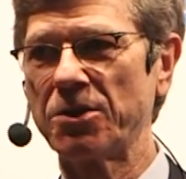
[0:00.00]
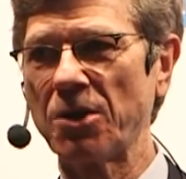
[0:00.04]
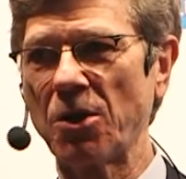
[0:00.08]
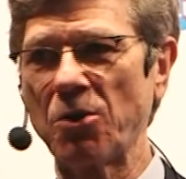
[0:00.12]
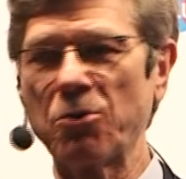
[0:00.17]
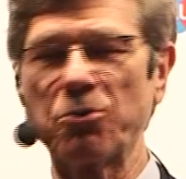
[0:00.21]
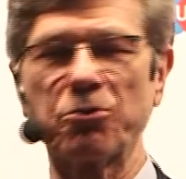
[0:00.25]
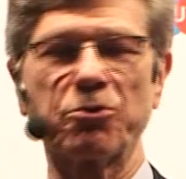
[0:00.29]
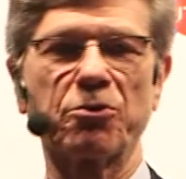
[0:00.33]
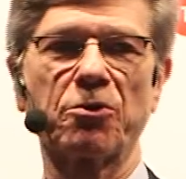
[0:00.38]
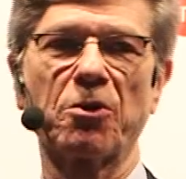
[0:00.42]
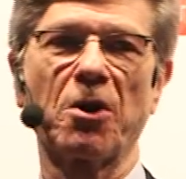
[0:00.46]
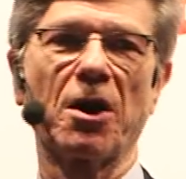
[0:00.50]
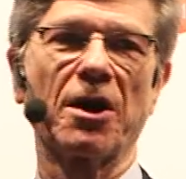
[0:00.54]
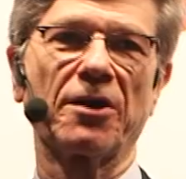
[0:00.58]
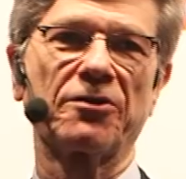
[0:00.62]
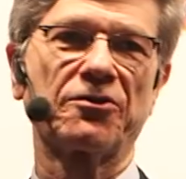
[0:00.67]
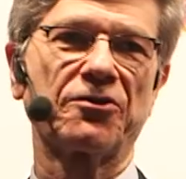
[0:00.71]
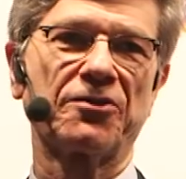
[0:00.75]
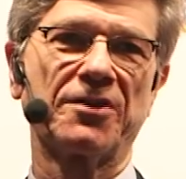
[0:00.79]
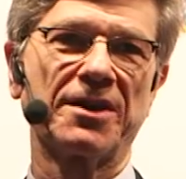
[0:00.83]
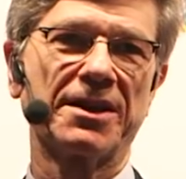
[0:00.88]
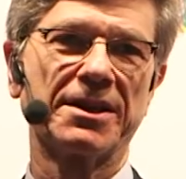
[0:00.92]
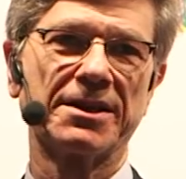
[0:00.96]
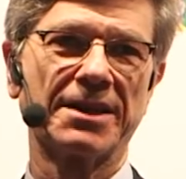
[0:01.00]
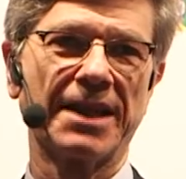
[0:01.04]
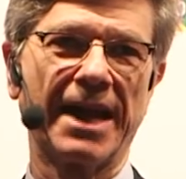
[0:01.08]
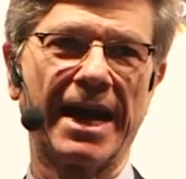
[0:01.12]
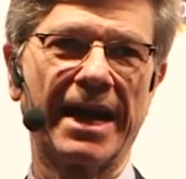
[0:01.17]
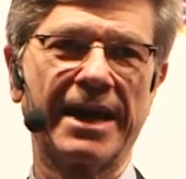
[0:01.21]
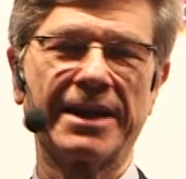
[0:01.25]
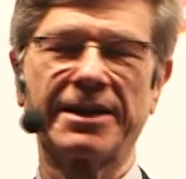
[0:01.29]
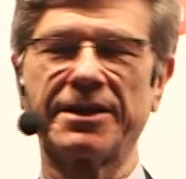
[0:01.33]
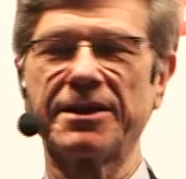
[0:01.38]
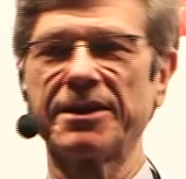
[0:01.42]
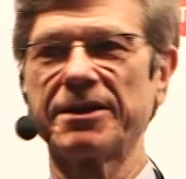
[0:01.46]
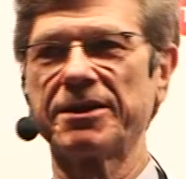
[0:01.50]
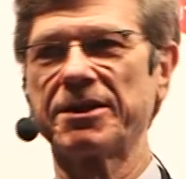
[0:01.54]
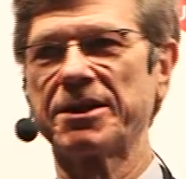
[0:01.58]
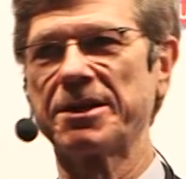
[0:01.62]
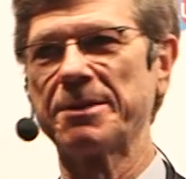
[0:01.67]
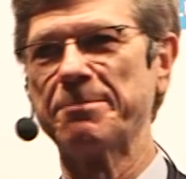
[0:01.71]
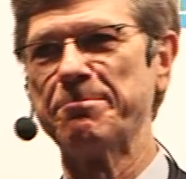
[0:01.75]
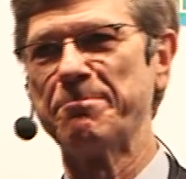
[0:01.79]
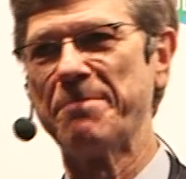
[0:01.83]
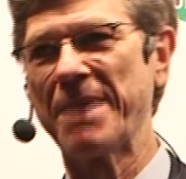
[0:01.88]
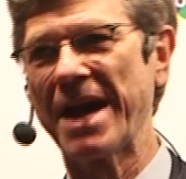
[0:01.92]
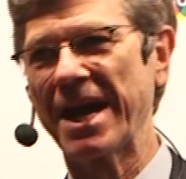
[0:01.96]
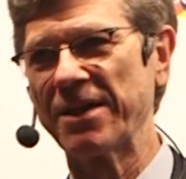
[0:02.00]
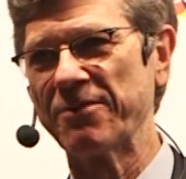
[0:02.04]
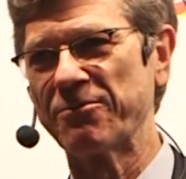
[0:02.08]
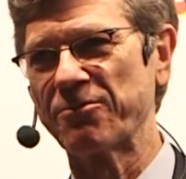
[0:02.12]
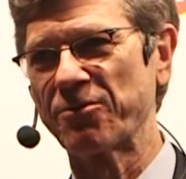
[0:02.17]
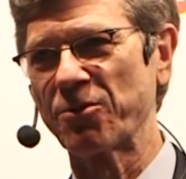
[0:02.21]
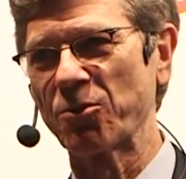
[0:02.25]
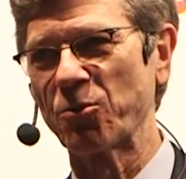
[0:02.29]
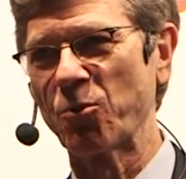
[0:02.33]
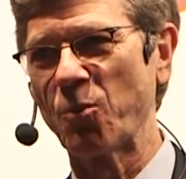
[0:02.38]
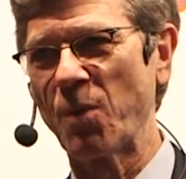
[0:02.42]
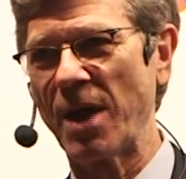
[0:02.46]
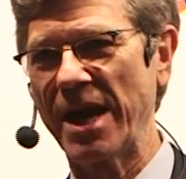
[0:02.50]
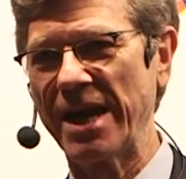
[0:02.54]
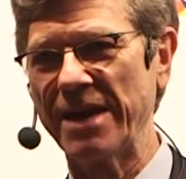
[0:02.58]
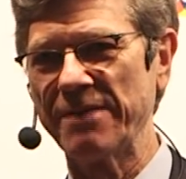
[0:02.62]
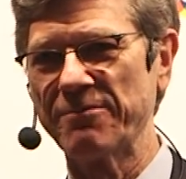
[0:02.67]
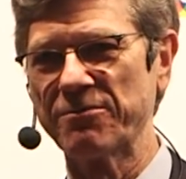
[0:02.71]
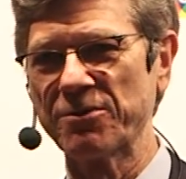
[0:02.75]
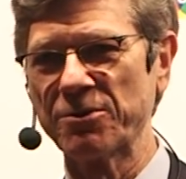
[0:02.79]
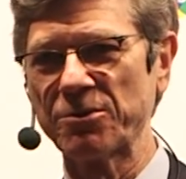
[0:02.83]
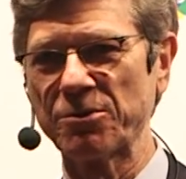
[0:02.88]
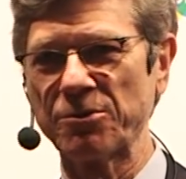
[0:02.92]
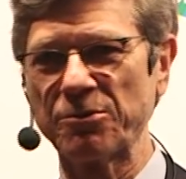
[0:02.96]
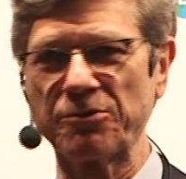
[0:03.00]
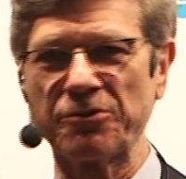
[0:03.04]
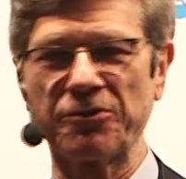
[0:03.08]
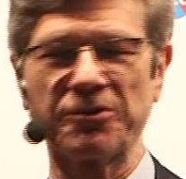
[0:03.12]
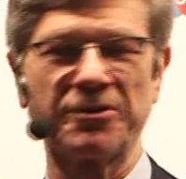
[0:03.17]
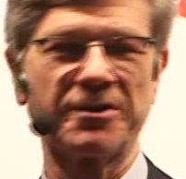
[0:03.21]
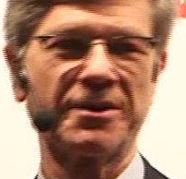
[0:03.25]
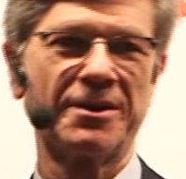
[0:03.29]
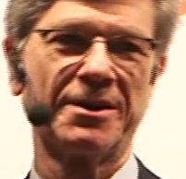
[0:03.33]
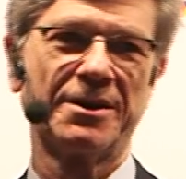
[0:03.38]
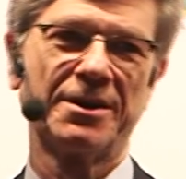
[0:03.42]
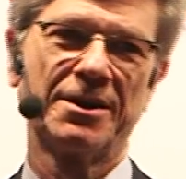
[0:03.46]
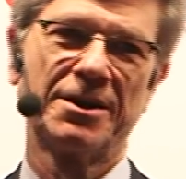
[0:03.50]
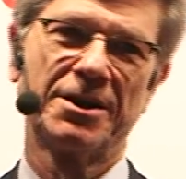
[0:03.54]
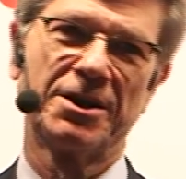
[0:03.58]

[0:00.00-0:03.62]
don't cross the Atlantic to beg for waivers,